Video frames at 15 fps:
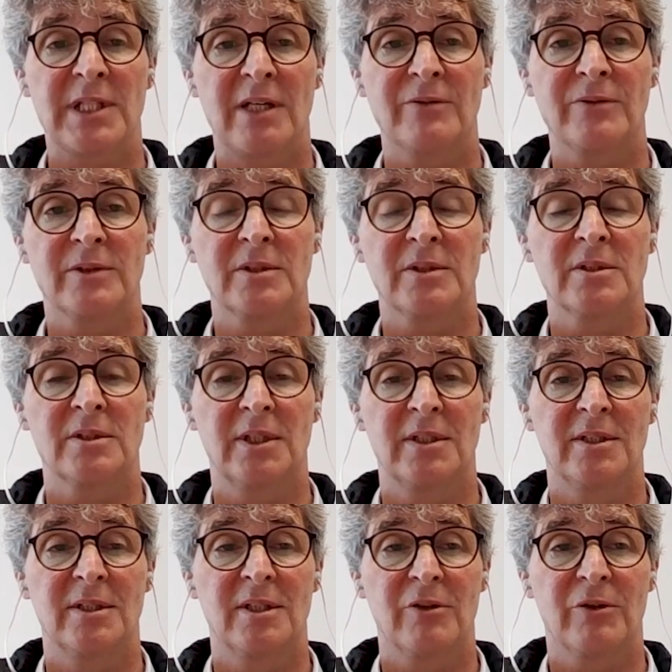7
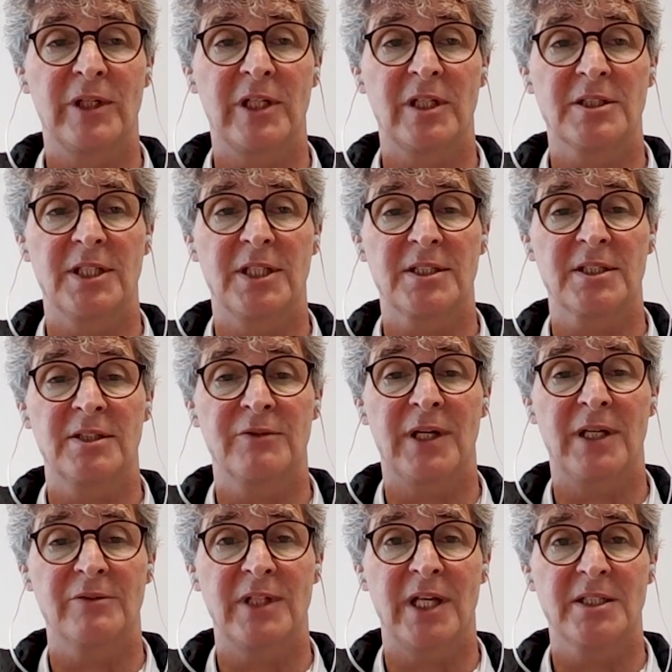
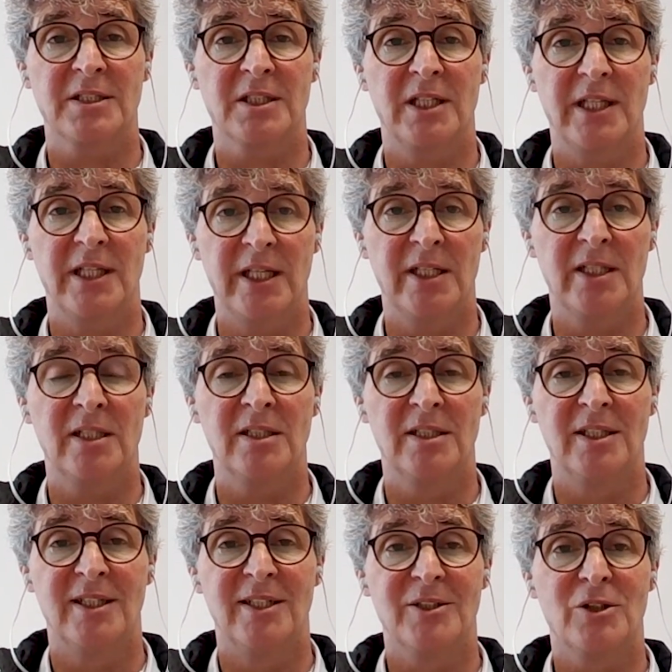365 days a year
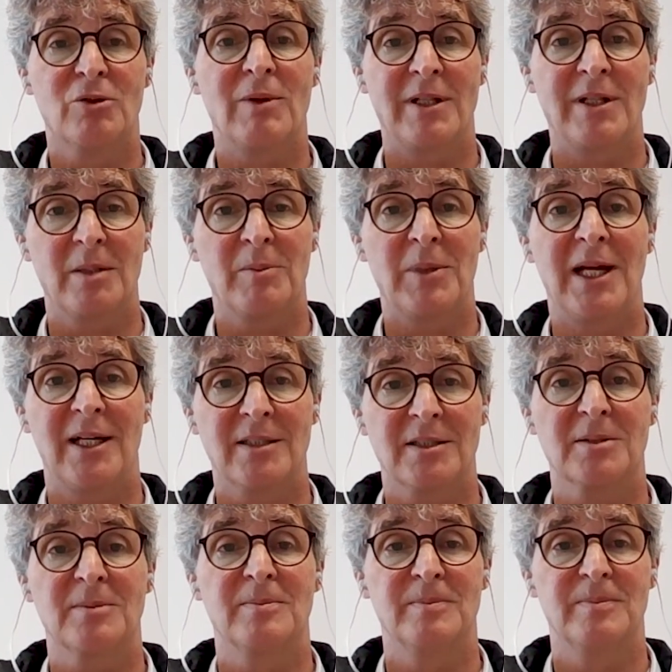to run the
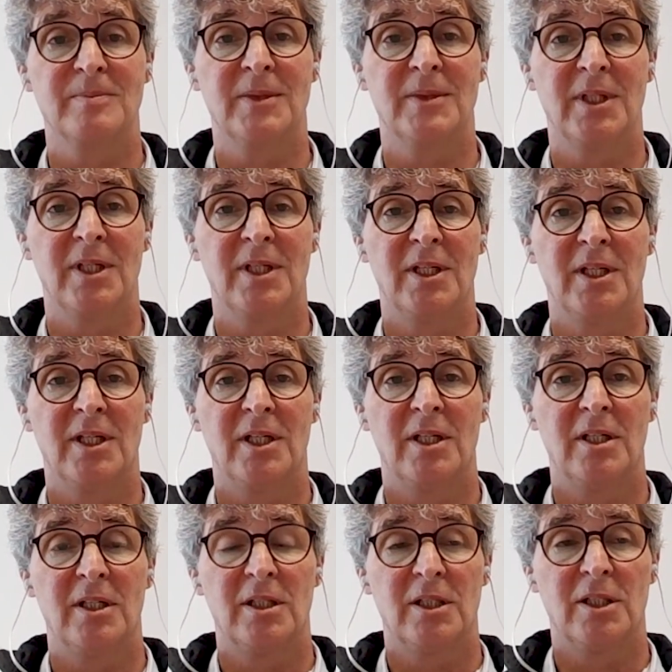plant.
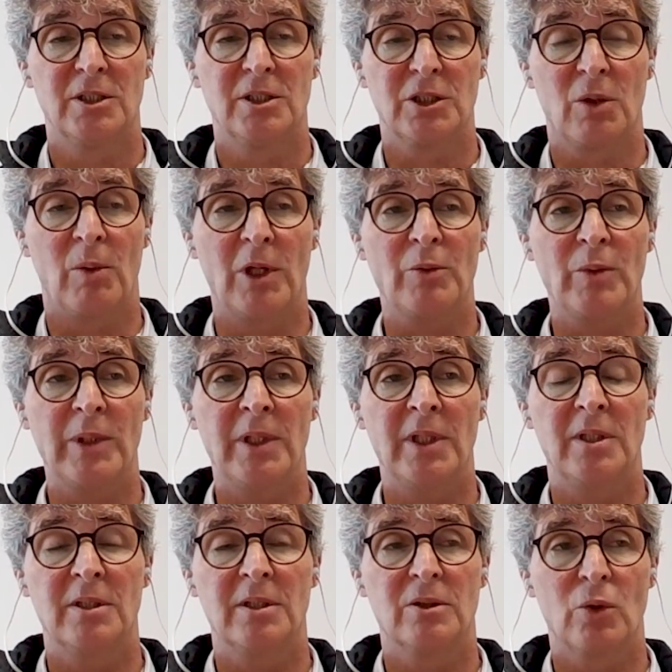So what
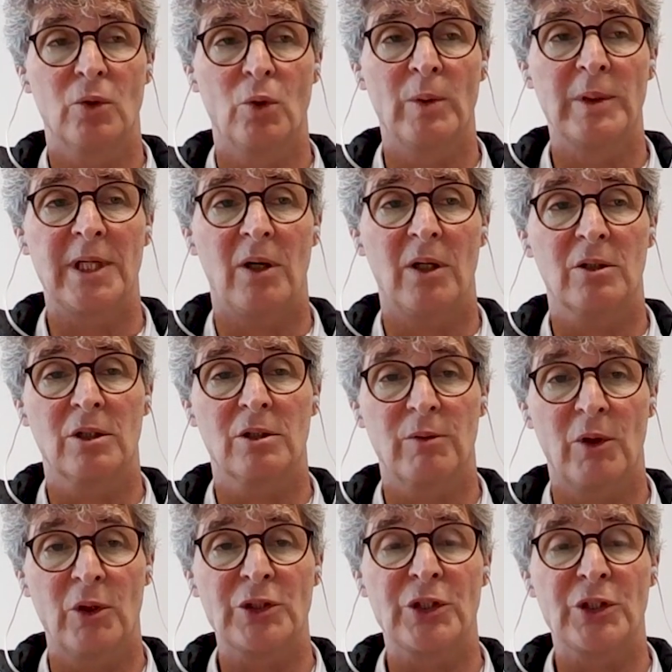we do with our
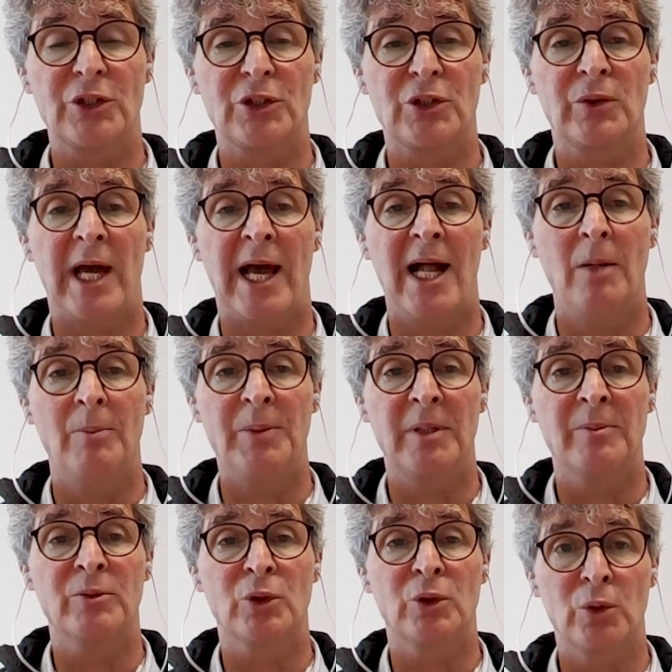control system, help
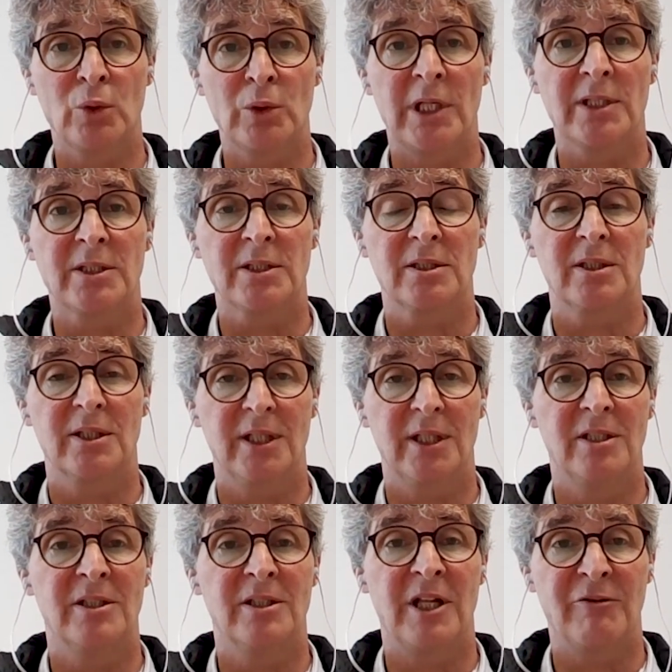him to do that
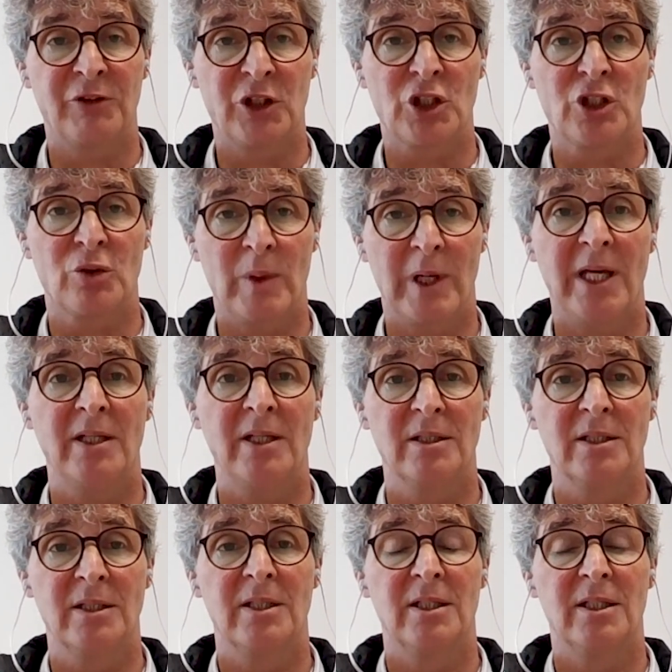in an efficient way,